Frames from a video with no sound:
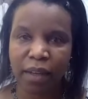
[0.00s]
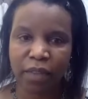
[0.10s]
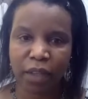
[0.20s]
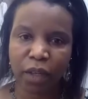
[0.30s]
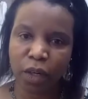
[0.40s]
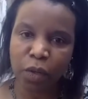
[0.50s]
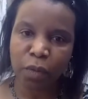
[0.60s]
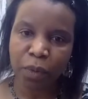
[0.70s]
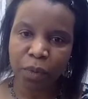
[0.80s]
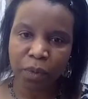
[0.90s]
the
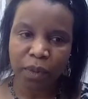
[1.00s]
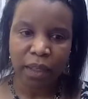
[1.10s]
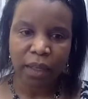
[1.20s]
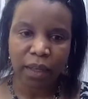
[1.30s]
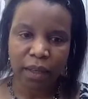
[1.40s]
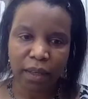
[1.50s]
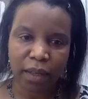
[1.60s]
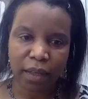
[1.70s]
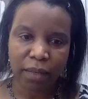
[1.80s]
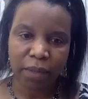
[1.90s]
global,
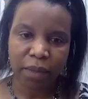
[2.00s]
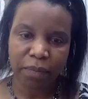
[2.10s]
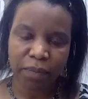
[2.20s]
um,